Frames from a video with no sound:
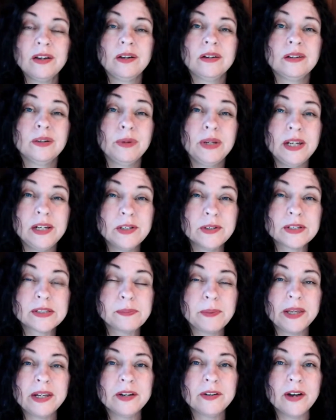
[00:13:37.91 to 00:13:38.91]
Do we need to
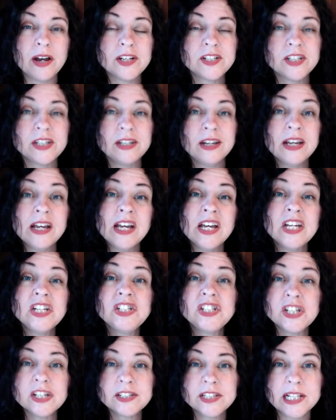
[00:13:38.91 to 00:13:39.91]
explain aggression?
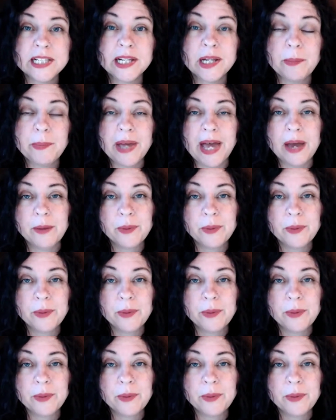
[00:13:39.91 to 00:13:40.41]
Just a little bit.